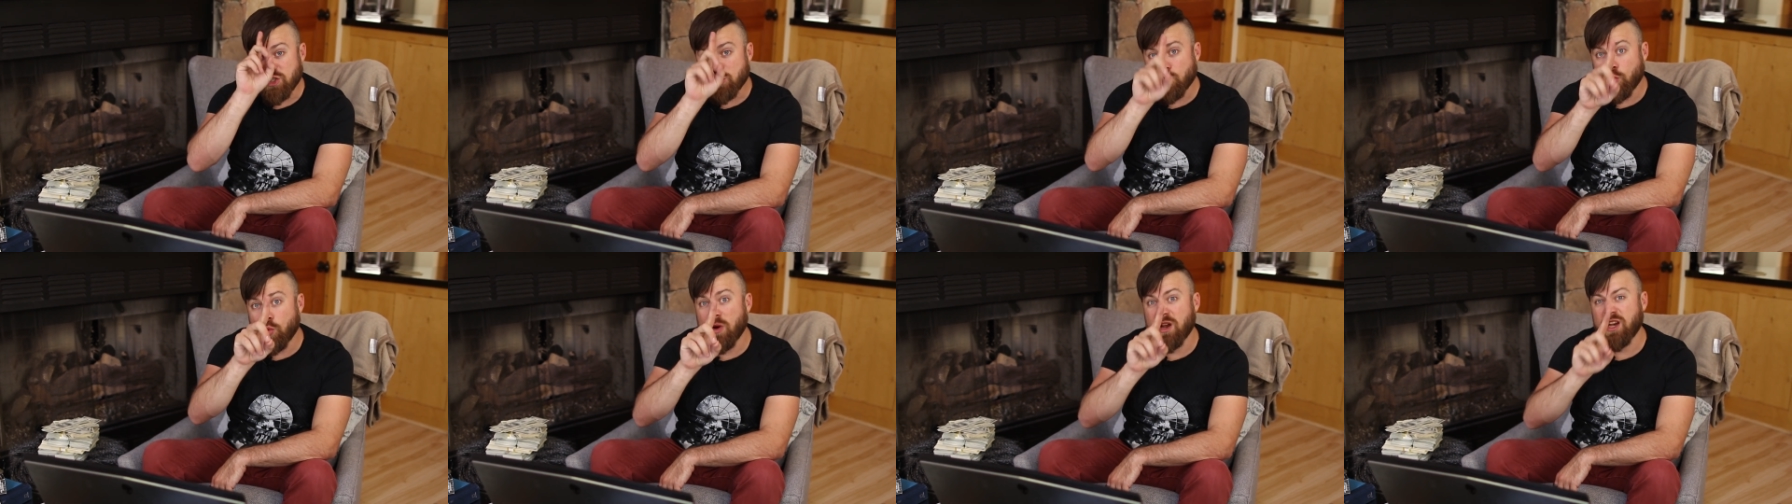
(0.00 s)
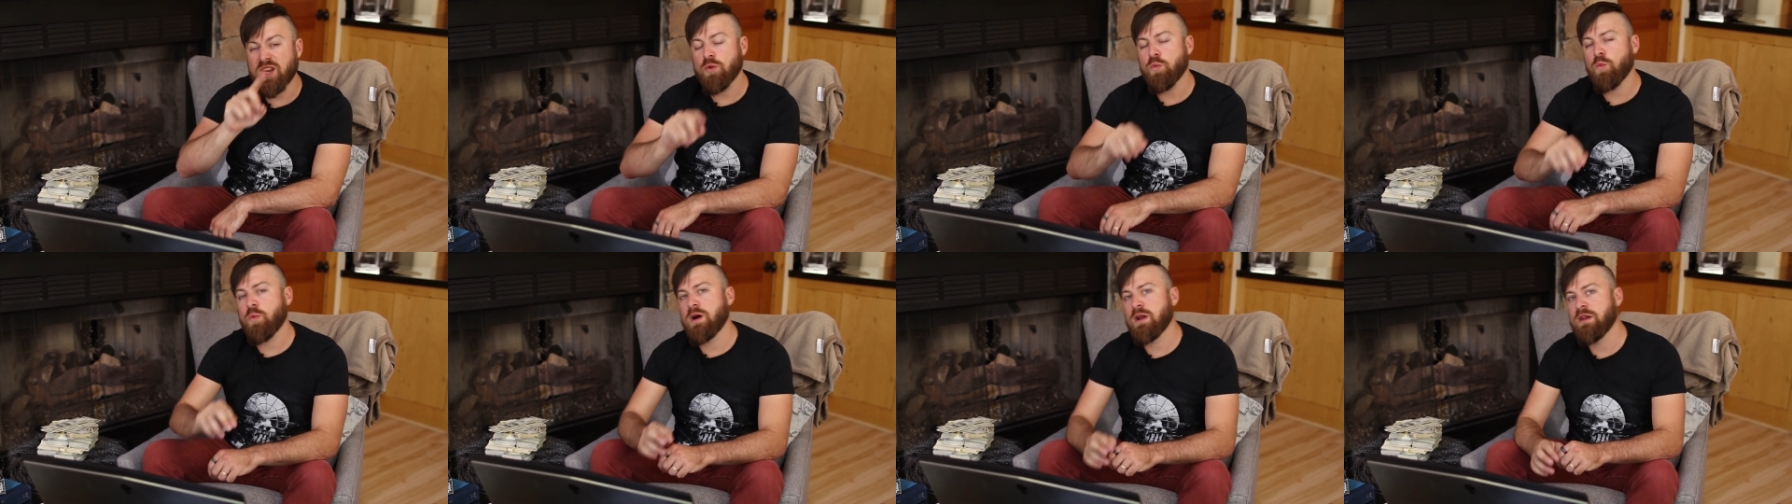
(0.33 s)

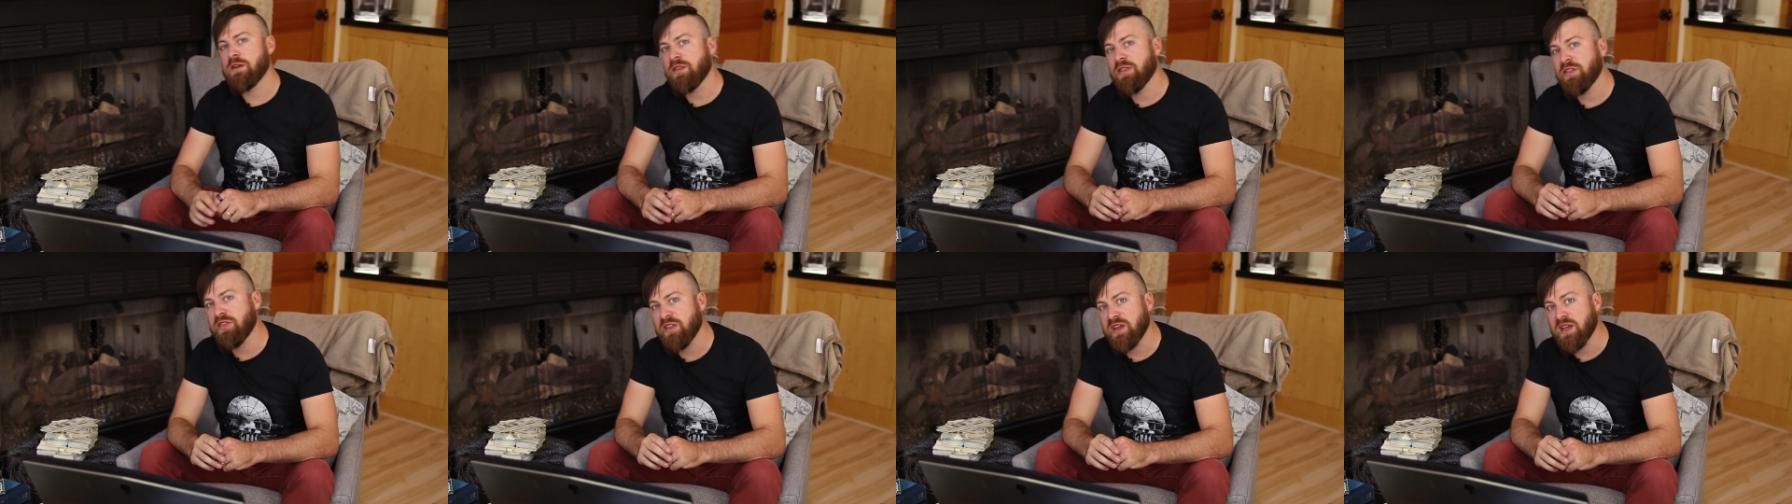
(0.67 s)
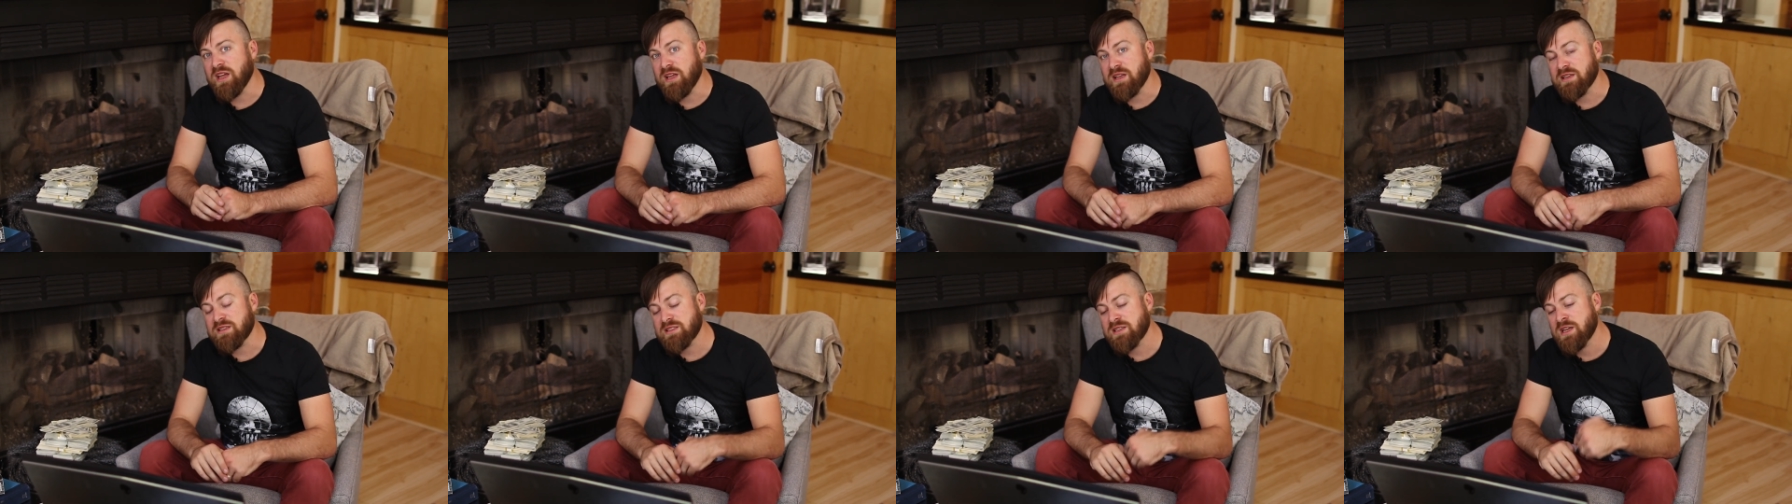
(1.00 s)
21
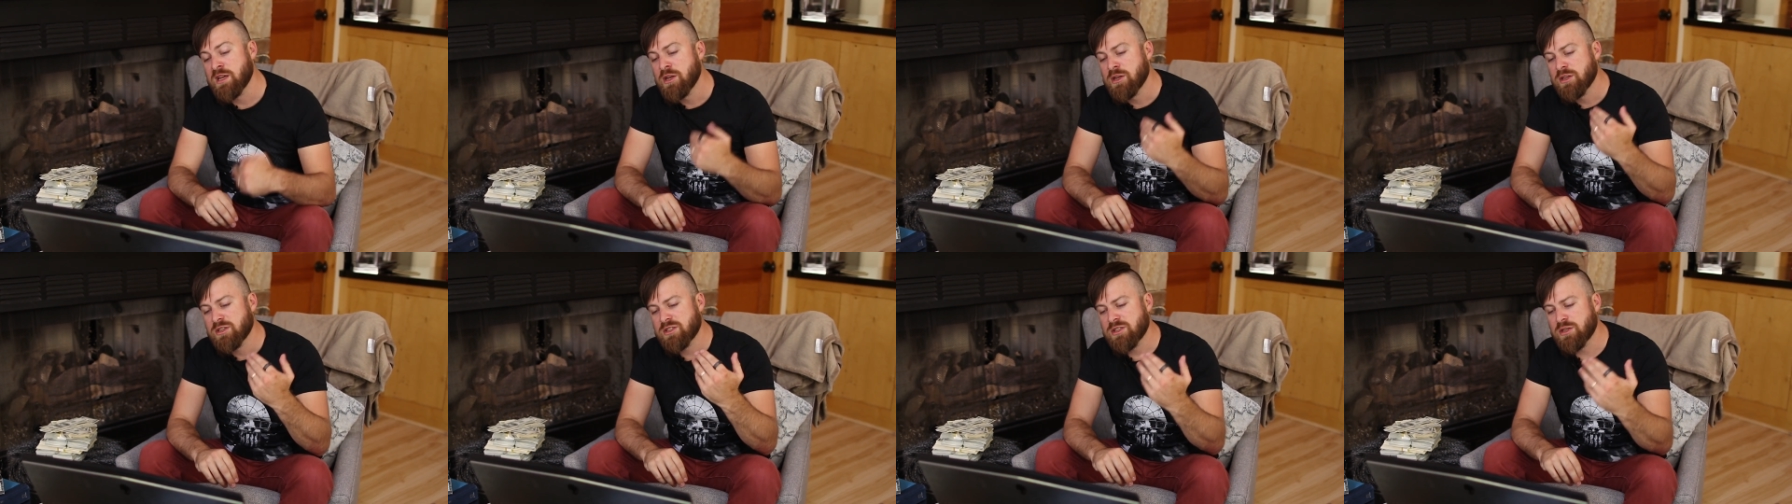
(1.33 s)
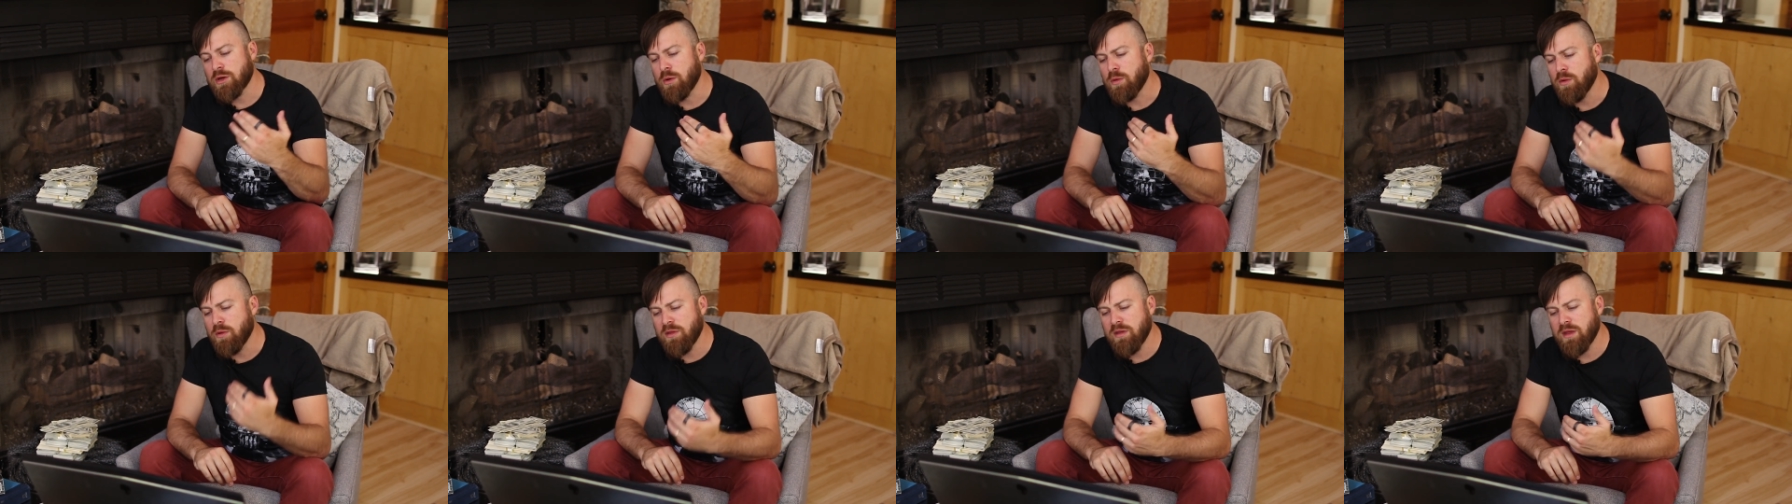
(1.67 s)
things.
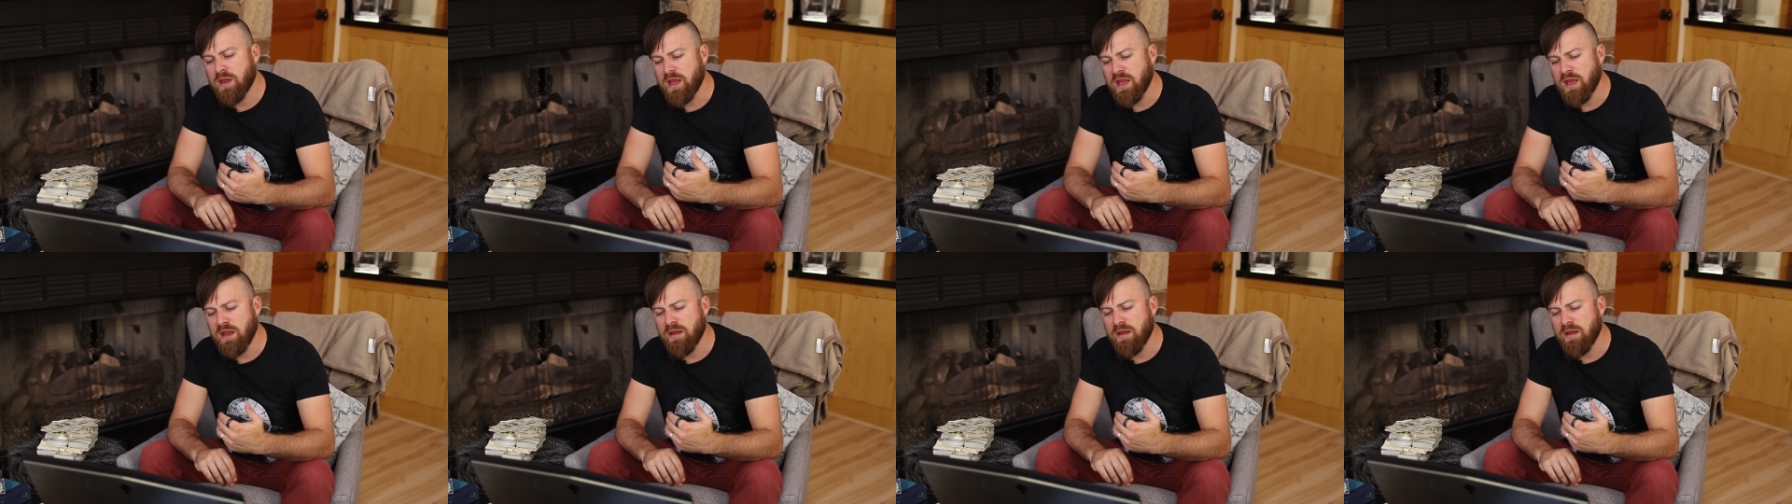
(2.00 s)
So